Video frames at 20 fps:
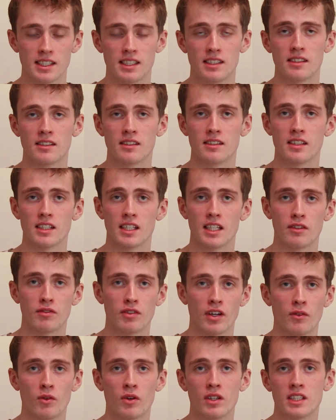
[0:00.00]
is if
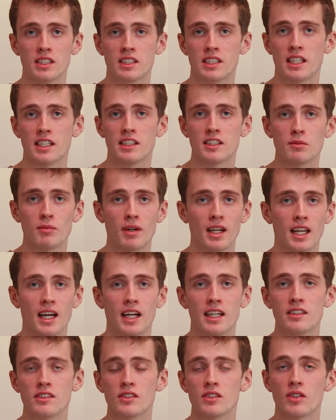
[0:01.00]
I want to change my
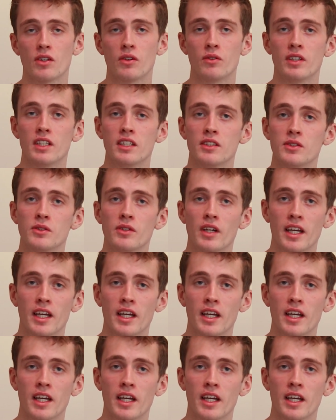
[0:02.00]
lights or really do